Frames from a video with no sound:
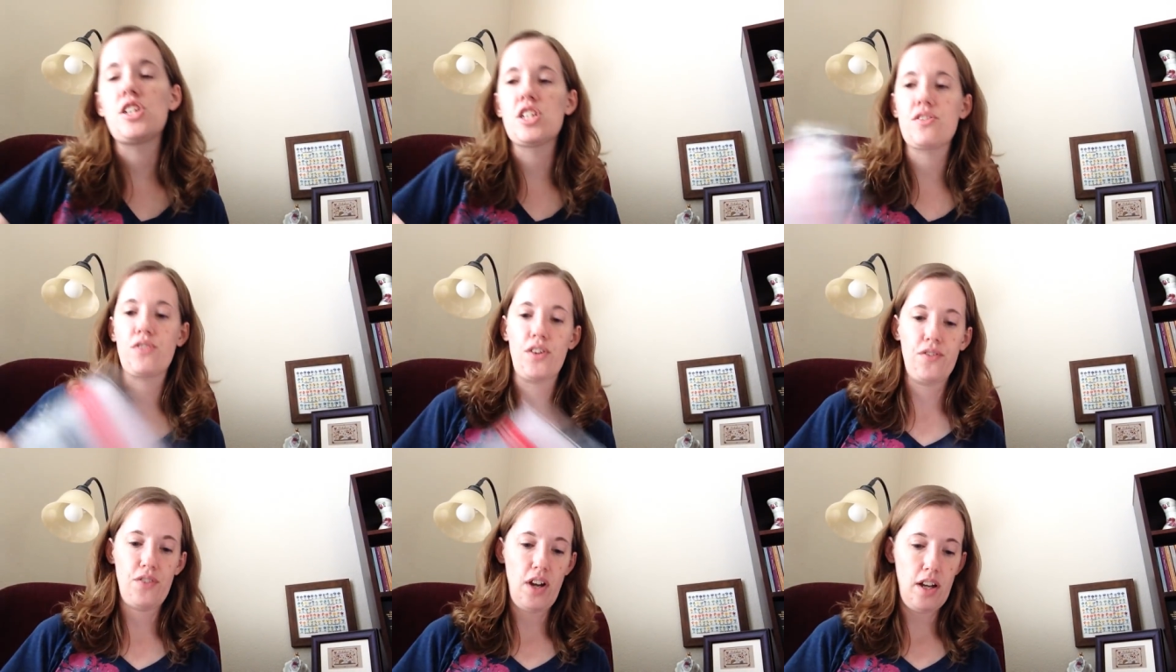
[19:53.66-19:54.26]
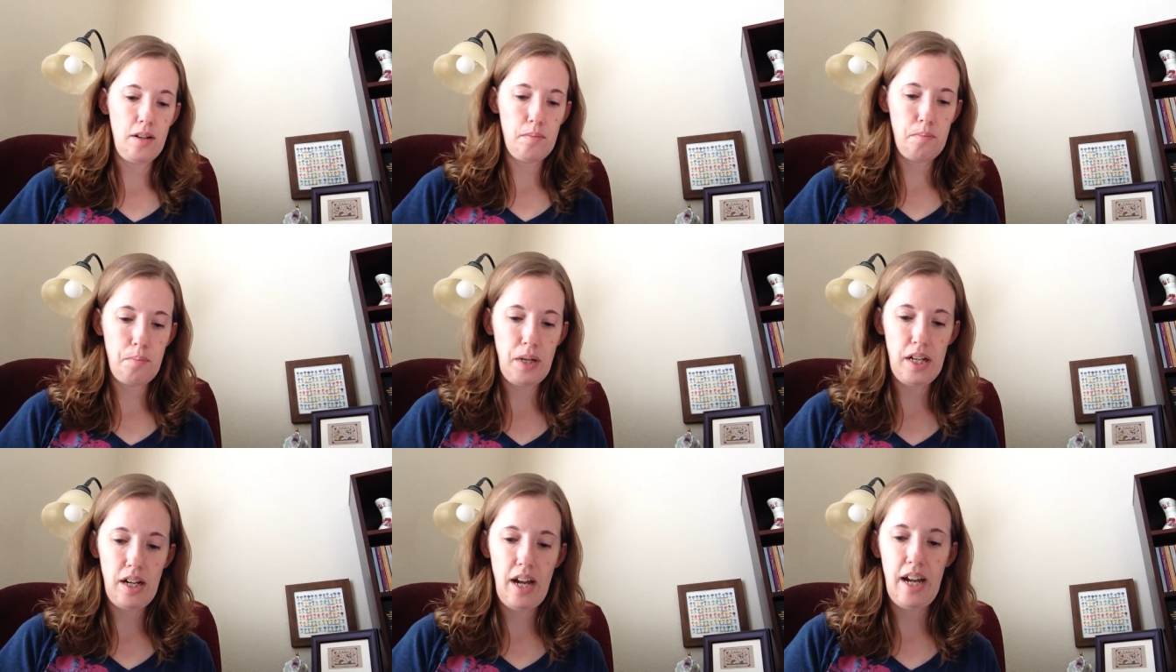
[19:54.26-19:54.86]
it just for fun,
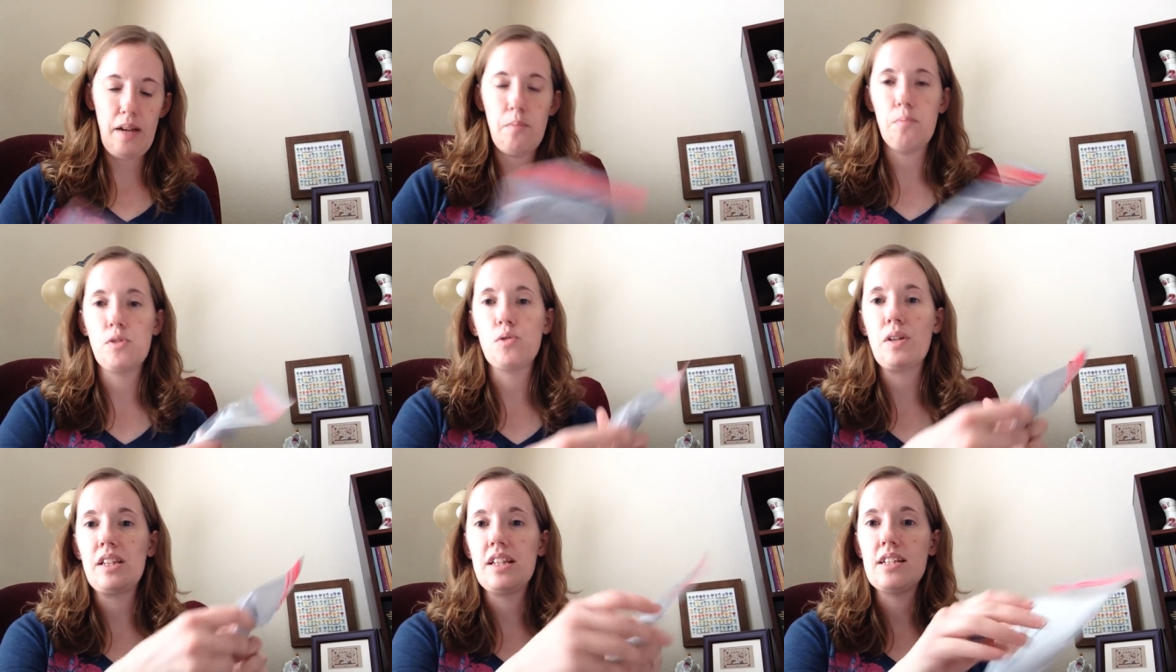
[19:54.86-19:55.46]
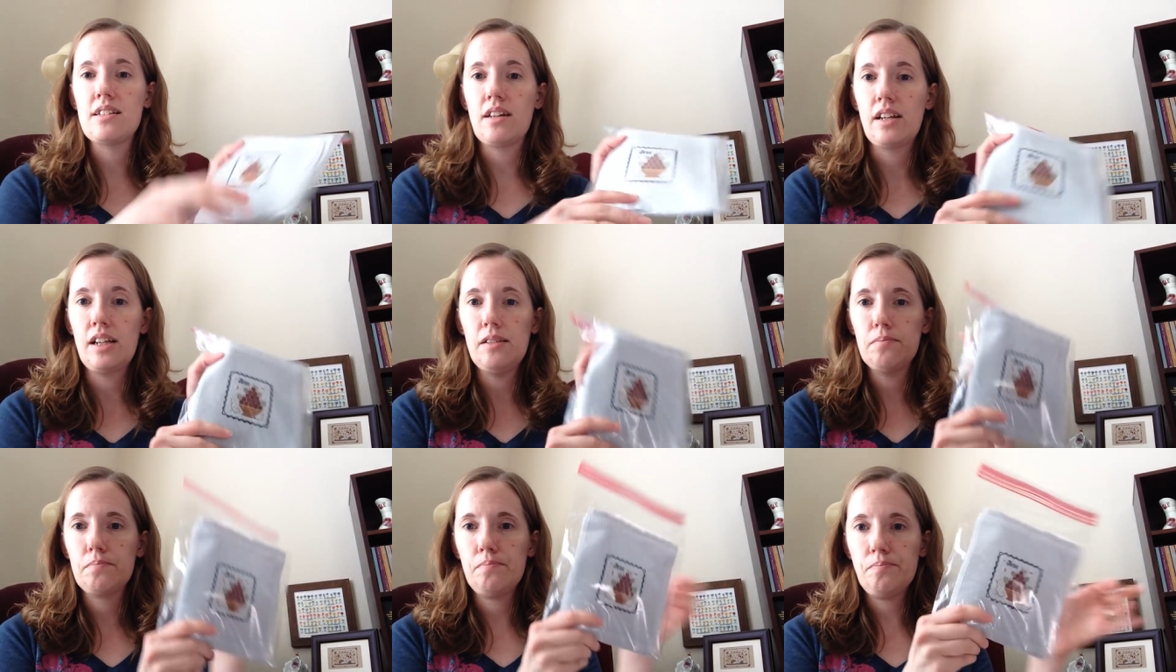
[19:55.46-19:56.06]
but I'm doing these on
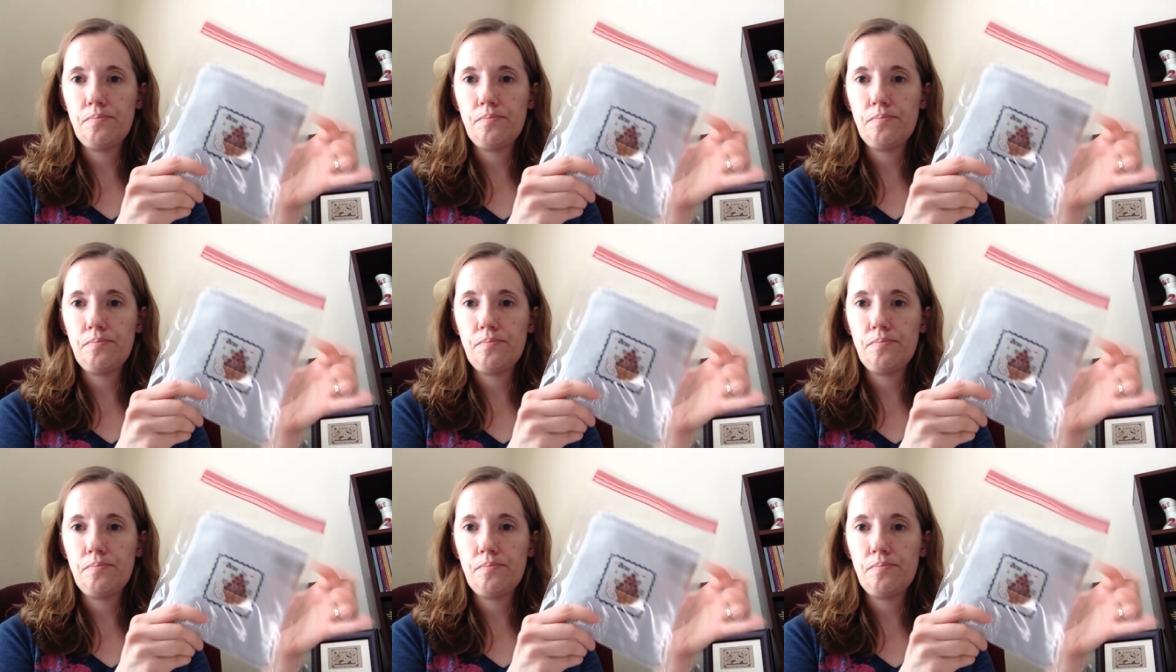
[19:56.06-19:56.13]
it.